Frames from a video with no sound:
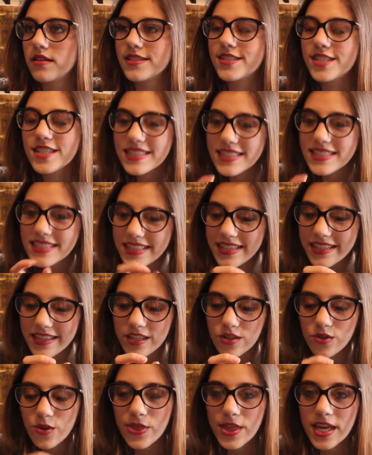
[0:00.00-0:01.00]
just the
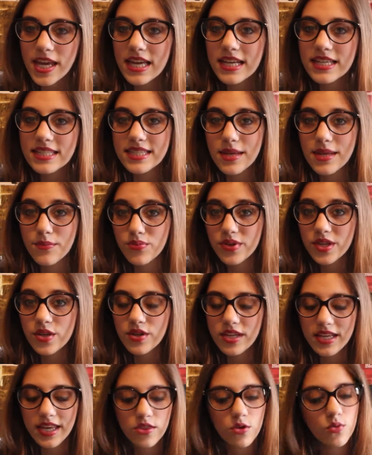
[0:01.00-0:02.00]
little things that bring
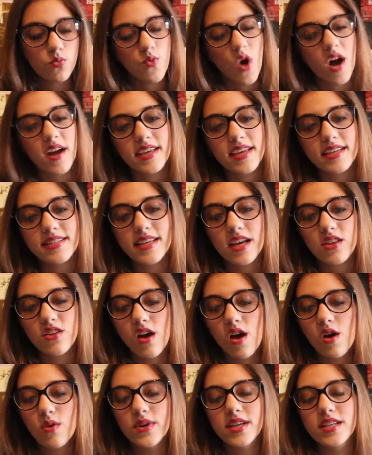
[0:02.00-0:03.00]
you together, walking down the
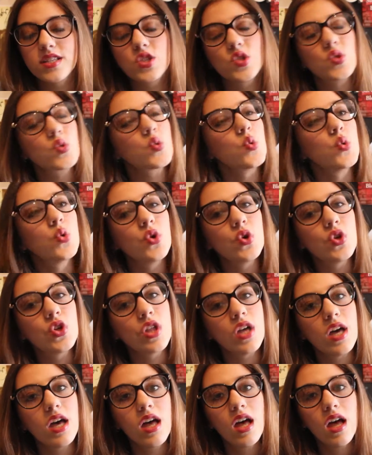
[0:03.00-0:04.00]
hallway in school,
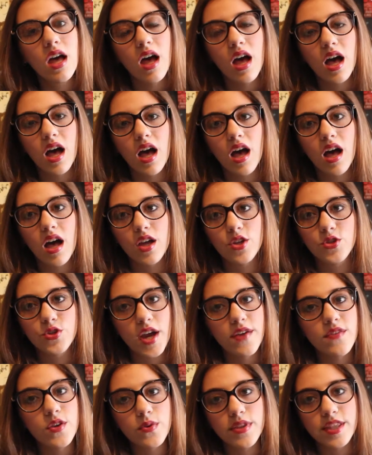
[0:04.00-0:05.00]

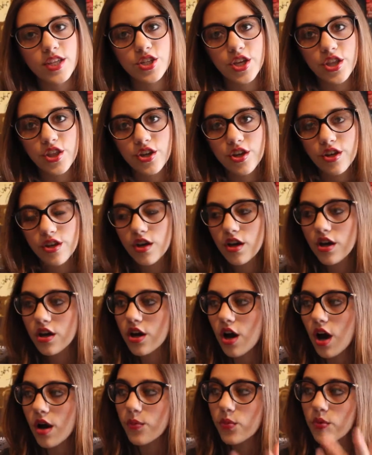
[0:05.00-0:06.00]
driving with each other,
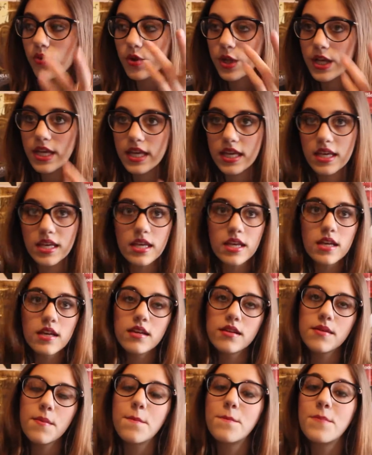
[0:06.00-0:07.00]
carpooling,
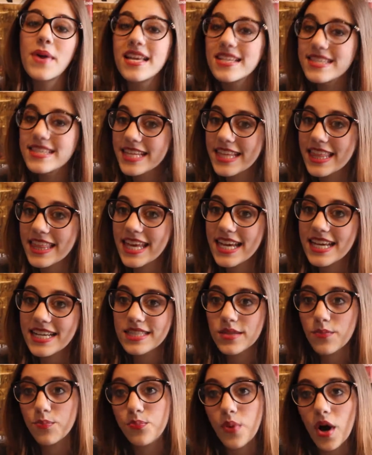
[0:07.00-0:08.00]
basic
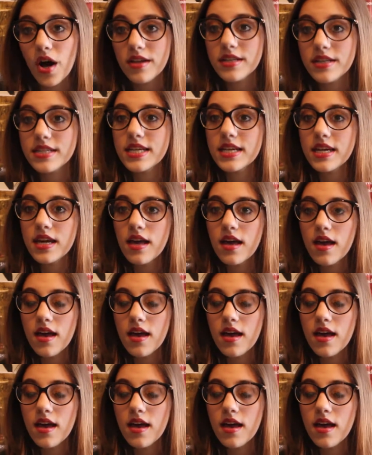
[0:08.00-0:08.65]
things, bonding.